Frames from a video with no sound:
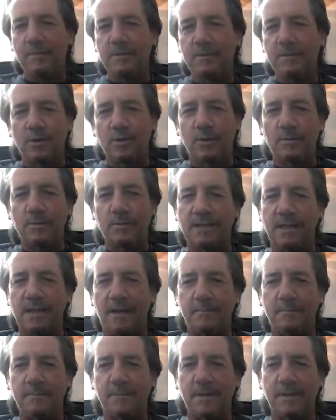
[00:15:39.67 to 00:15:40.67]
always
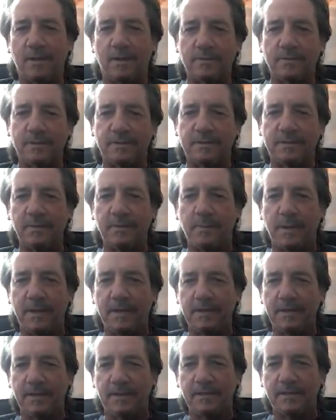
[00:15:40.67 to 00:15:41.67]
happening, you know, the DP
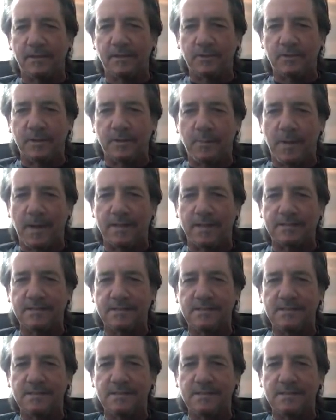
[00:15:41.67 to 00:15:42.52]
in your underpants.